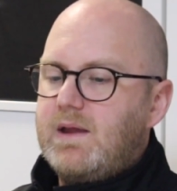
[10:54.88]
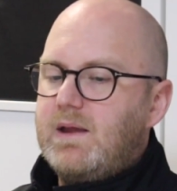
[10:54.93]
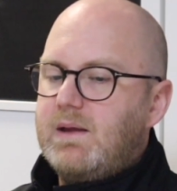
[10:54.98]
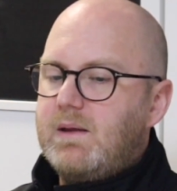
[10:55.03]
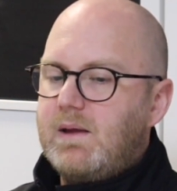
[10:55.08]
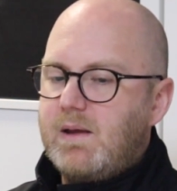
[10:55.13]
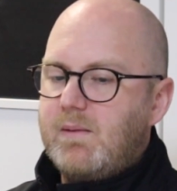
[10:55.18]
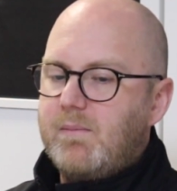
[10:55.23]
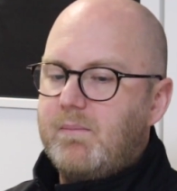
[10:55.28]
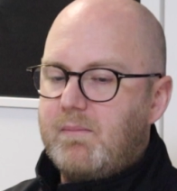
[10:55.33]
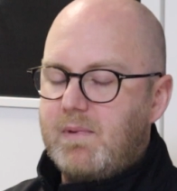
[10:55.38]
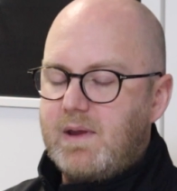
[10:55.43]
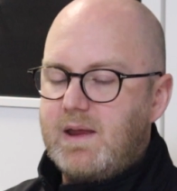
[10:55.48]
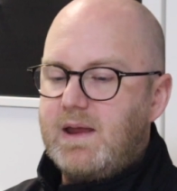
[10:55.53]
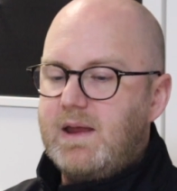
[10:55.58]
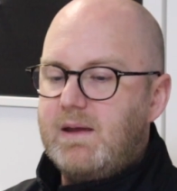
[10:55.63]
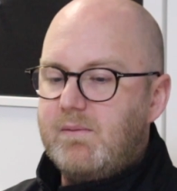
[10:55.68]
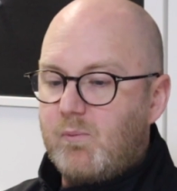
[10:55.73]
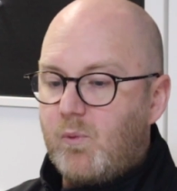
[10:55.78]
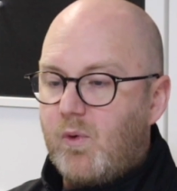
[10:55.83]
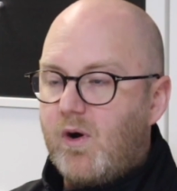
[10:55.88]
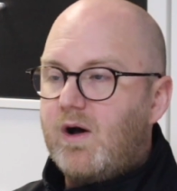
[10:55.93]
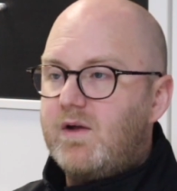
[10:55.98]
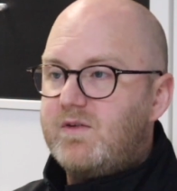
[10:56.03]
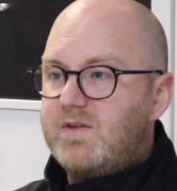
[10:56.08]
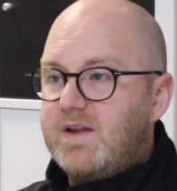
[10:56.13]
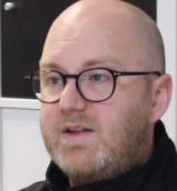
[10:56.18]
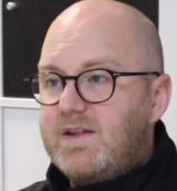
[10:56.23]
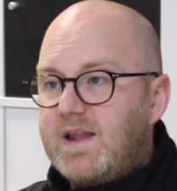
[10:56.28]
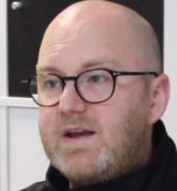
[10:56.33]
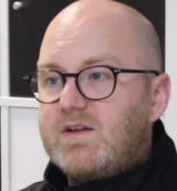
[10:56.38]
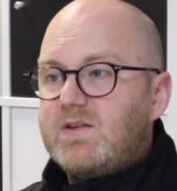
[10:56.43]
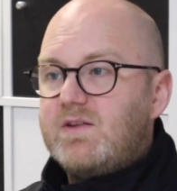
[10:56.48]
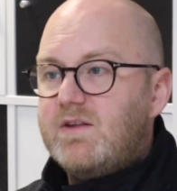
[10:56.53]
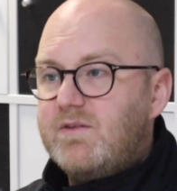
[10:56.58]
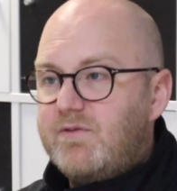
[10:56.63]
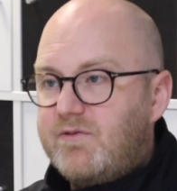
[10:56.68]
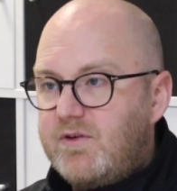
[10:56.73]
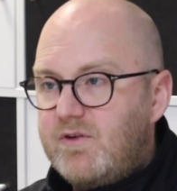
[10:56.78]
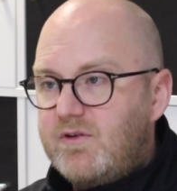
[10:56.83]
it wires in next to
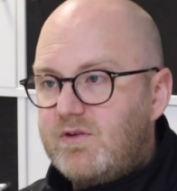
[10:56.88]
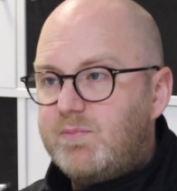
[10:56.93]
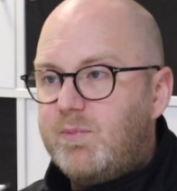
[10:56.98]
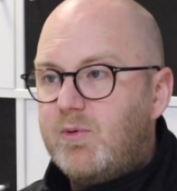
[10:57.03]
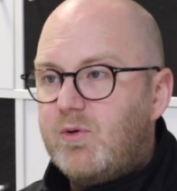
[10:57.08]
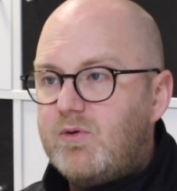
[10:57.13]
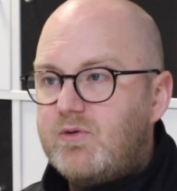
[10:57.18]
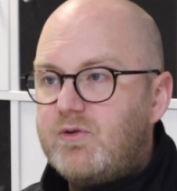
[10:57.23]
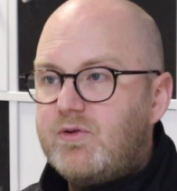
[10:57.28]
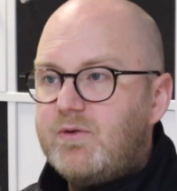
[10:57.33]
the fuse board.